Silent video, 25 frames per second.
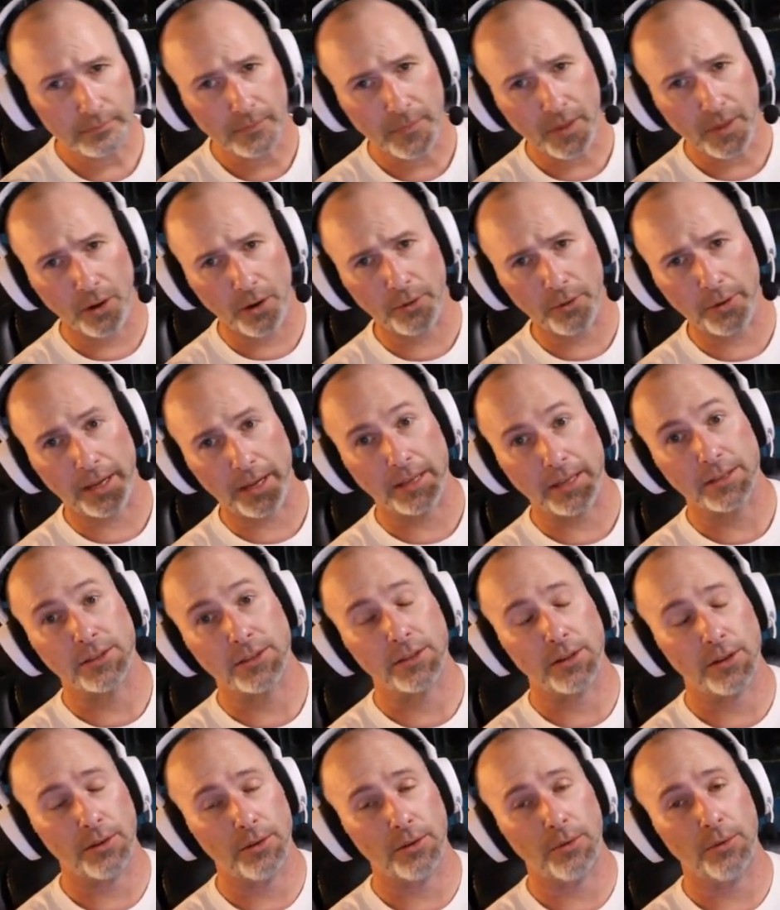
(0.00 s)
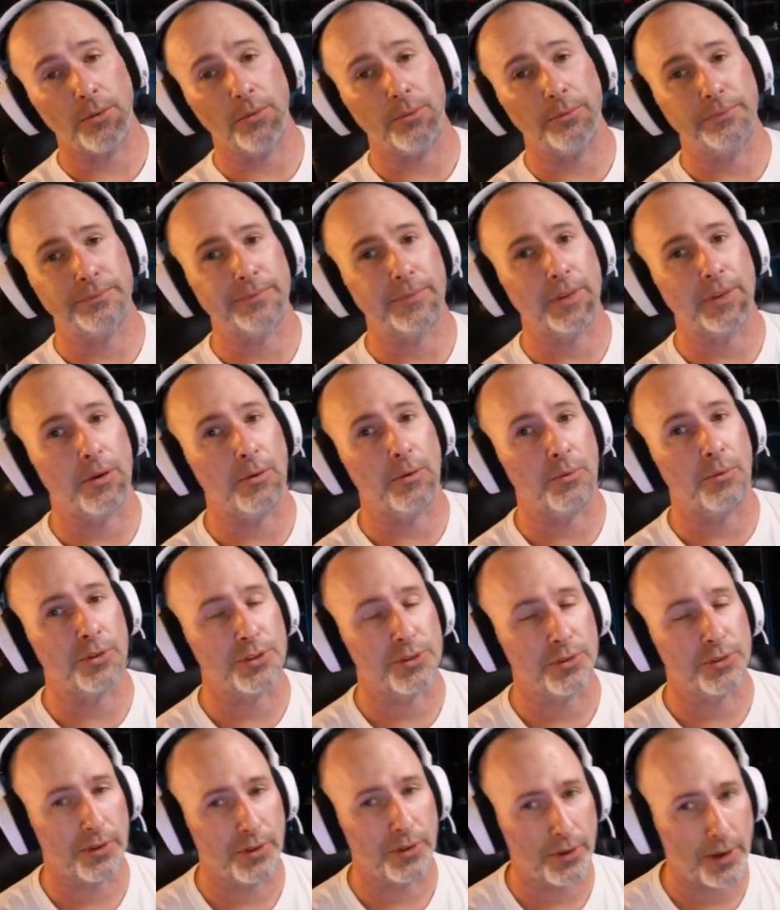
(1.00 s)
Okay, so we're
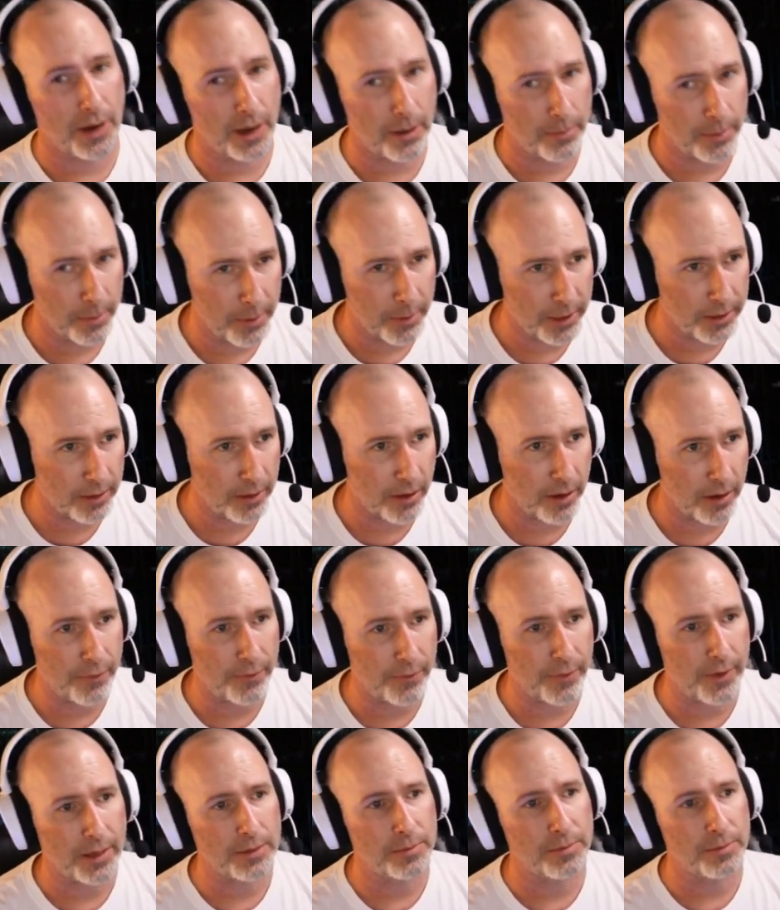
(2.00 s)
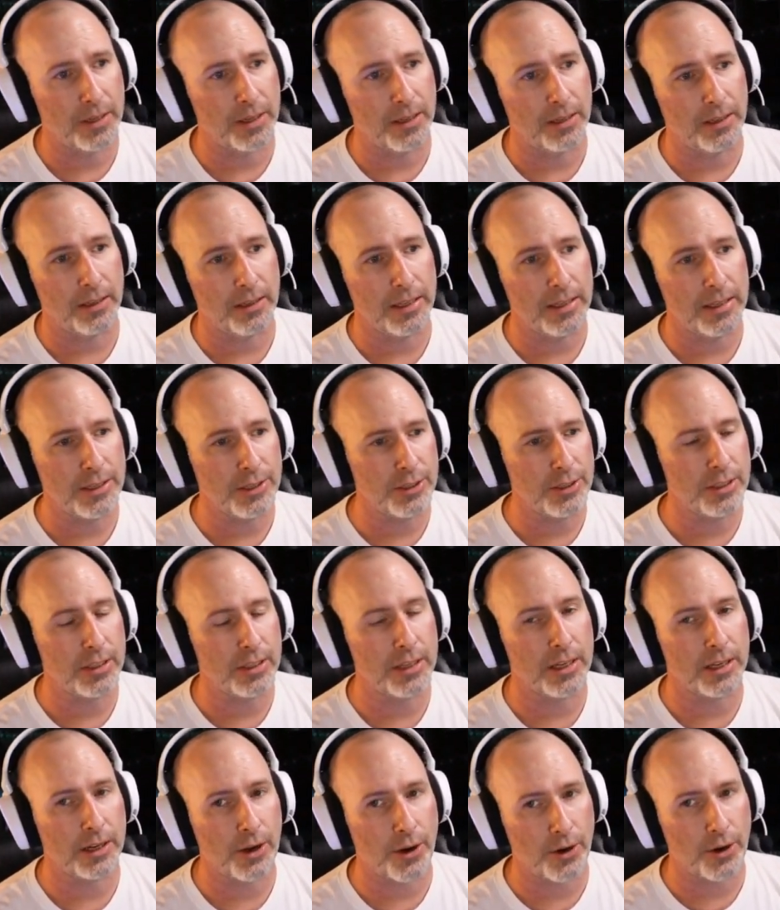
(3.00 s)
sort of griping about the artifacts, but at least you
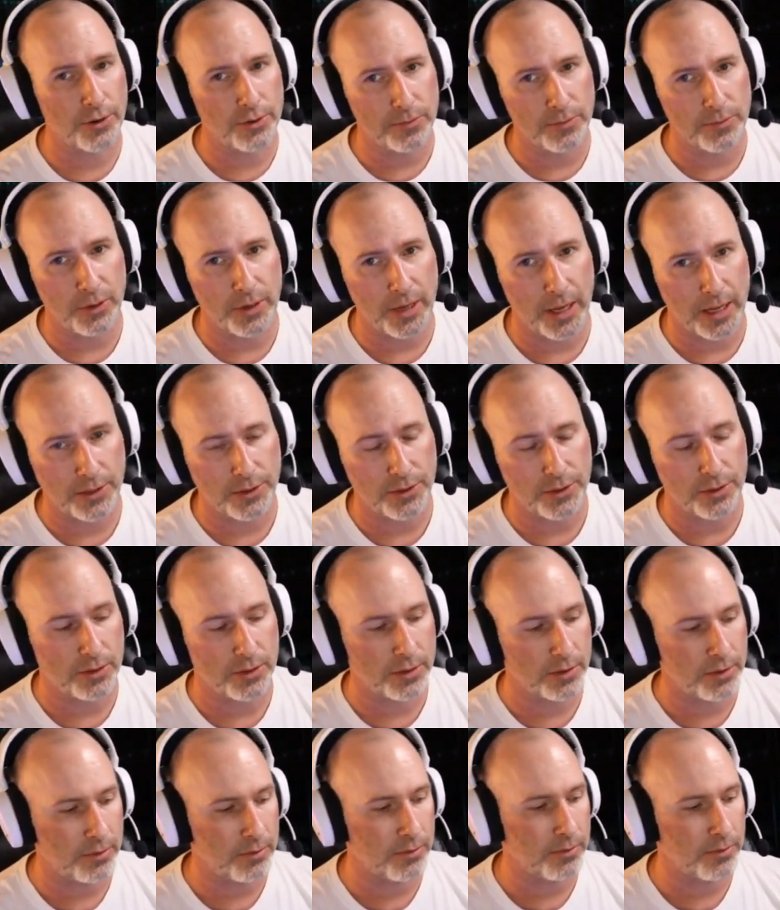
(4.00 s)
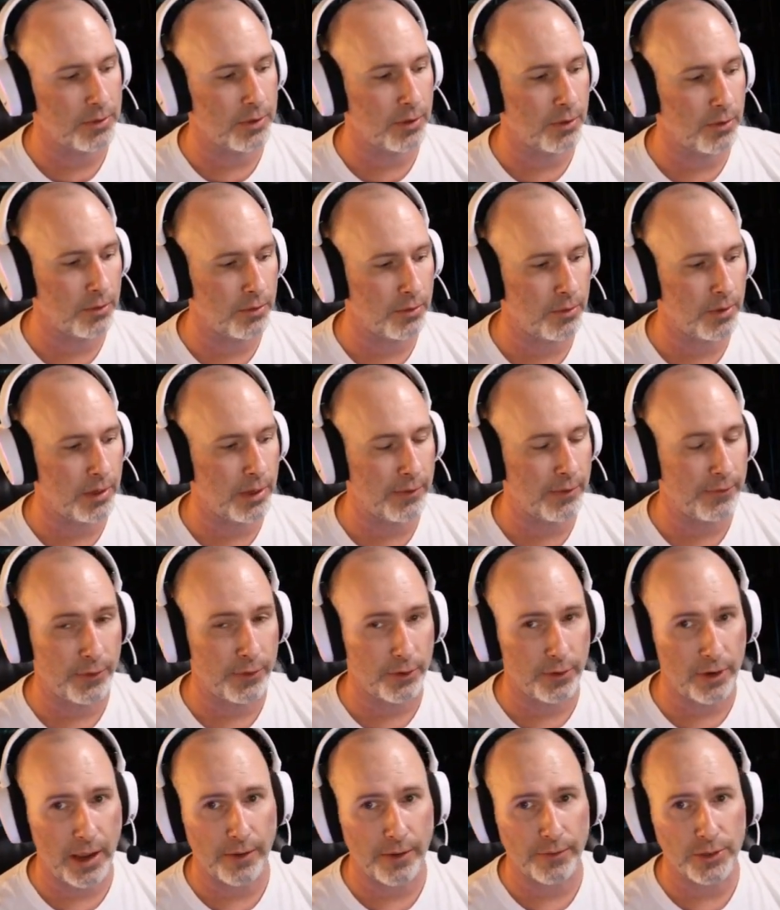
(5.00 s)
get cursed mutations too. So if
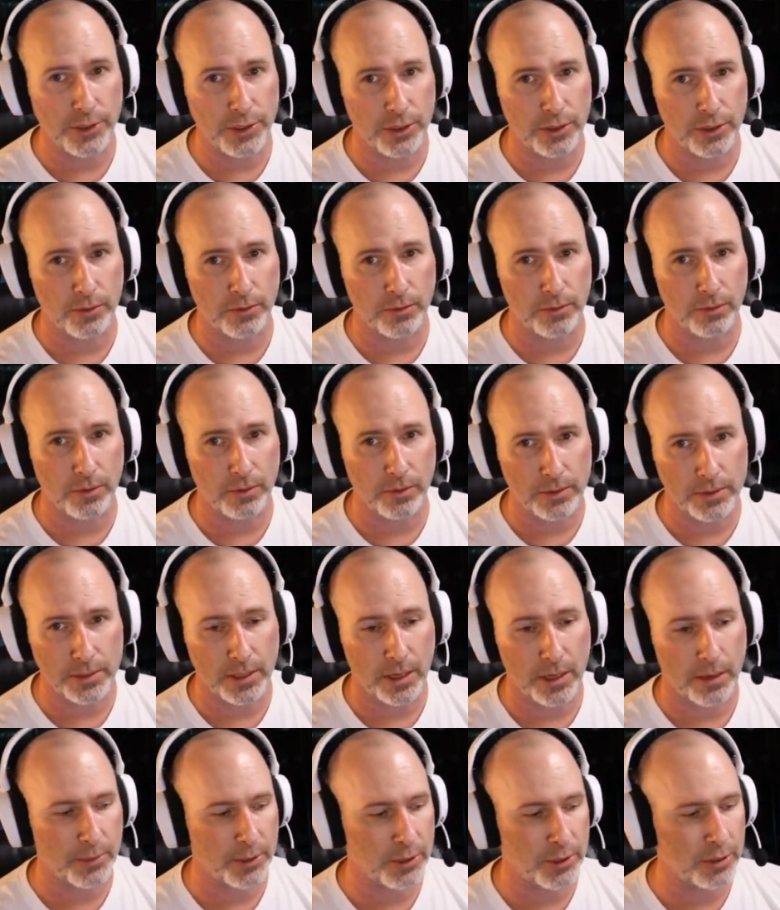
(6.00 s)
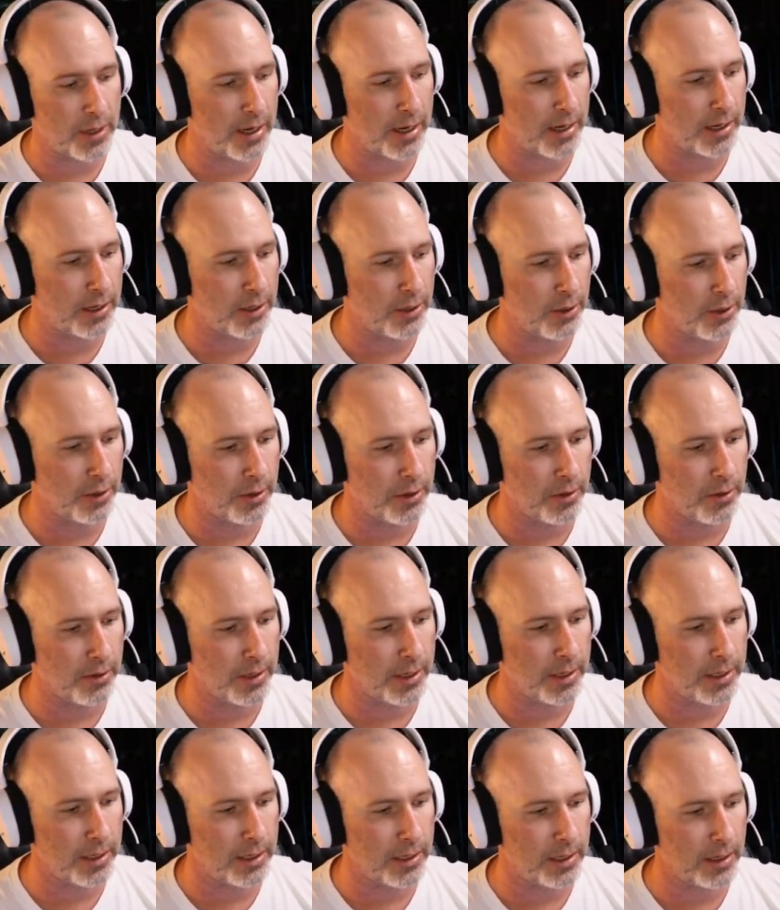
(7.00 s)
you have a general on a zombie dragon, you're going to
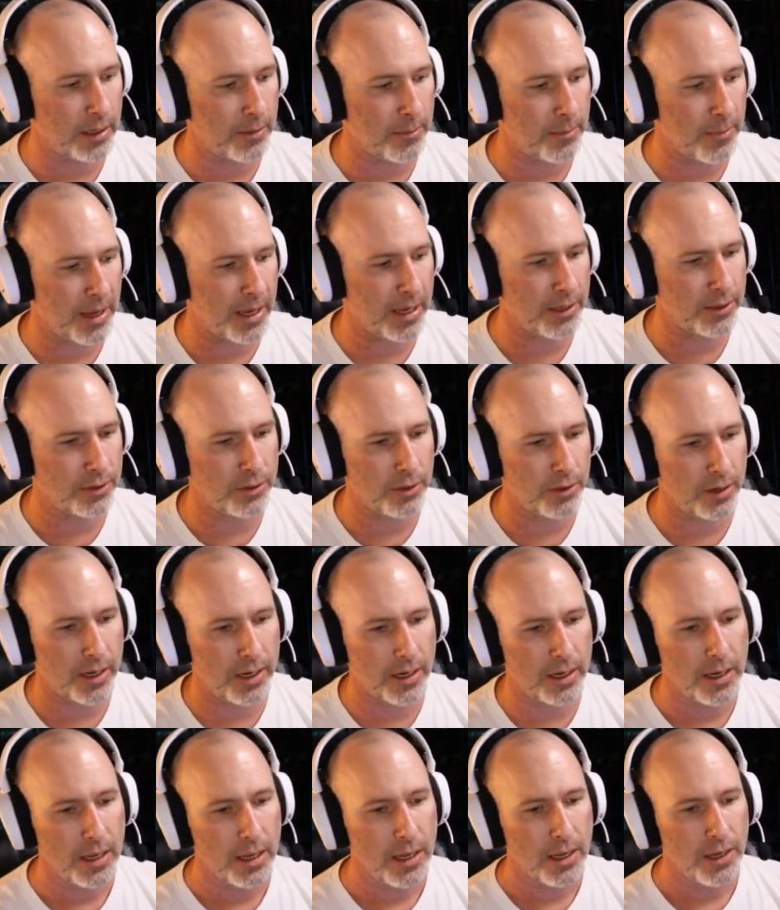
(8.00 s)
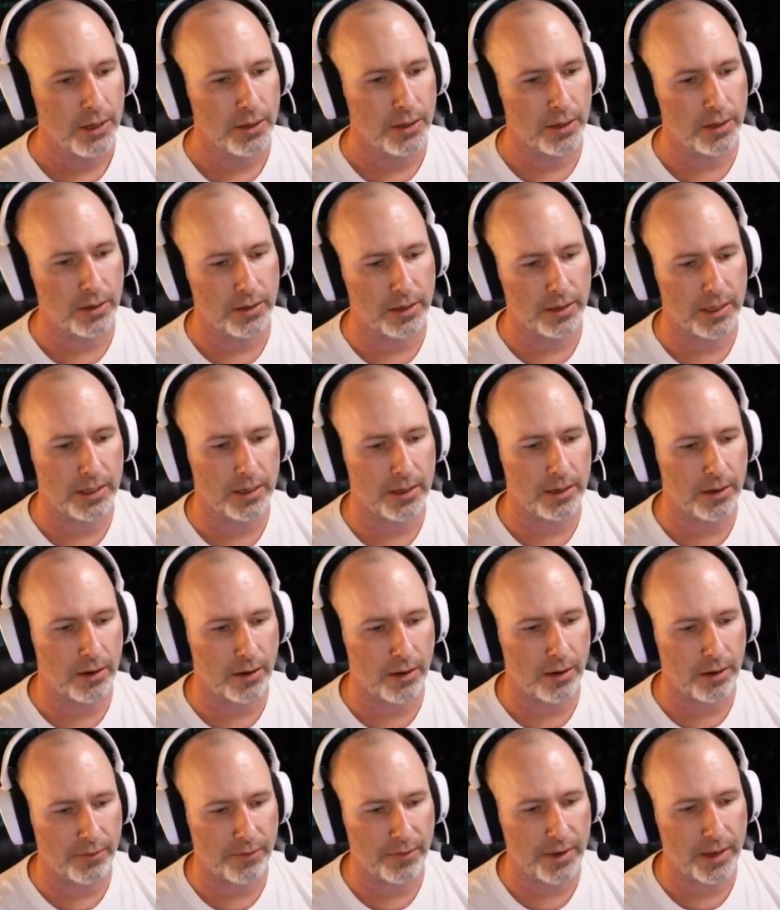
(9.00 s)
get a command trait, you're going to get an
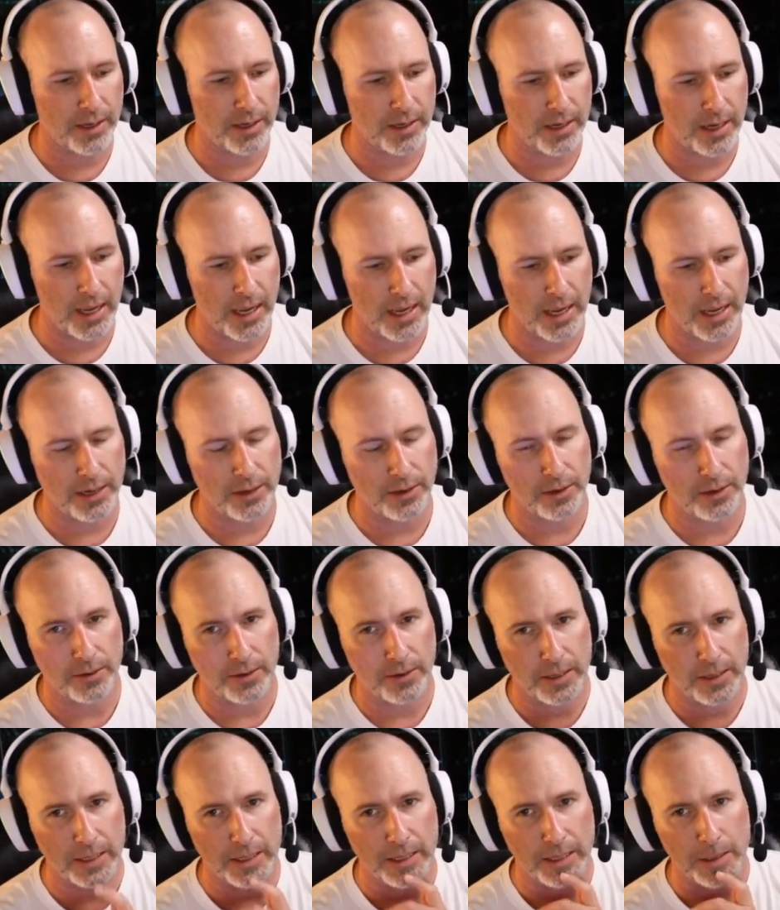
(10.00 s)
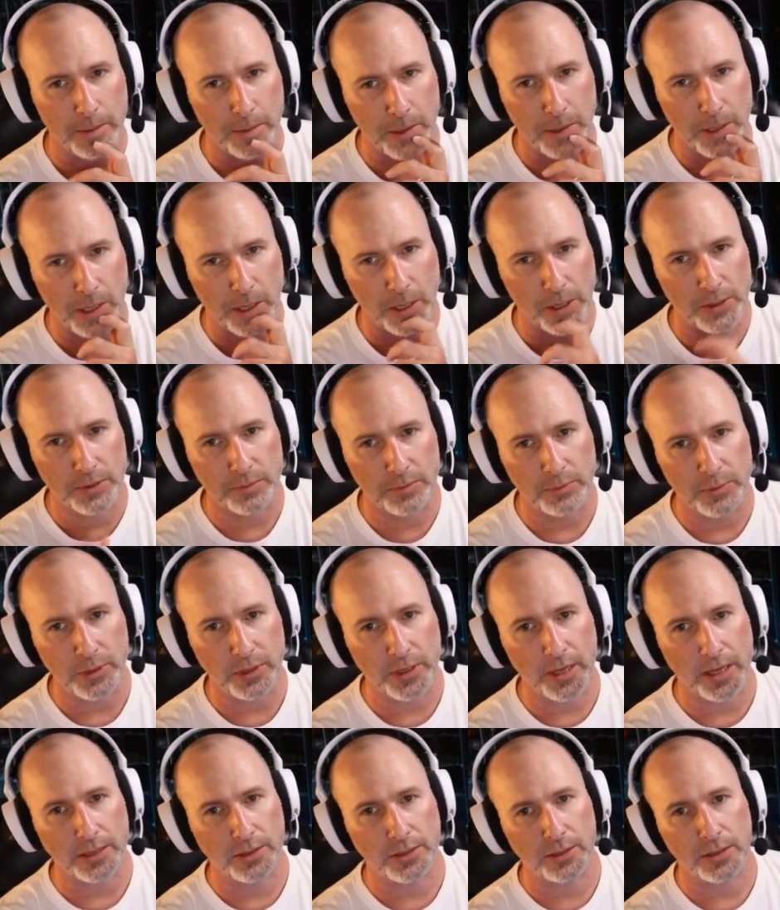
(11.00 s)
artifact, and you're going to get a cursed
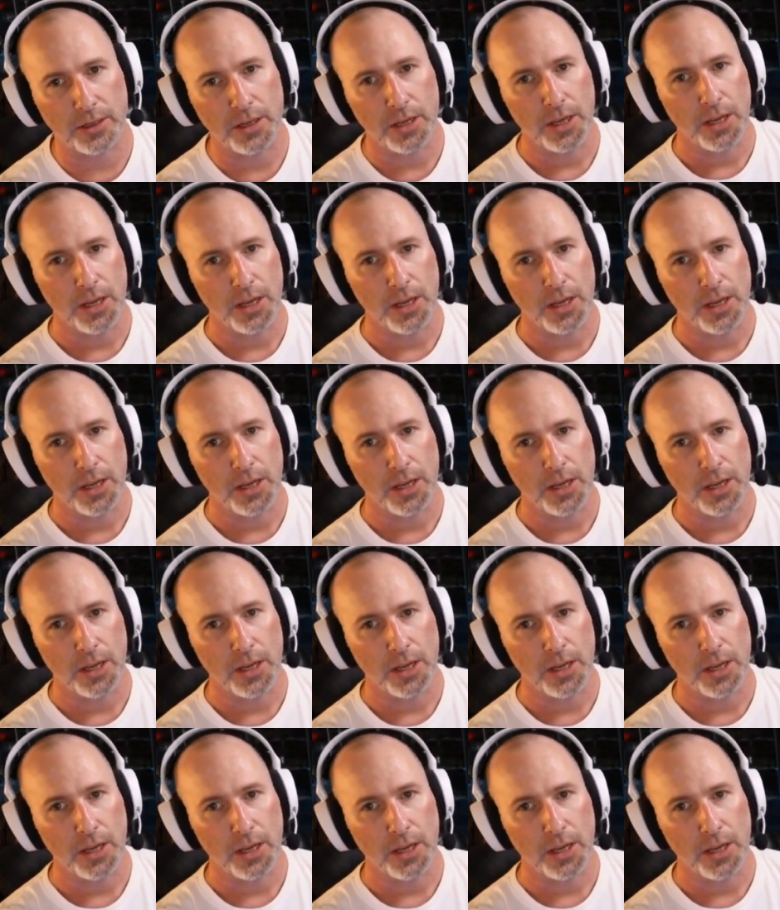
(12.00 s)
mutation.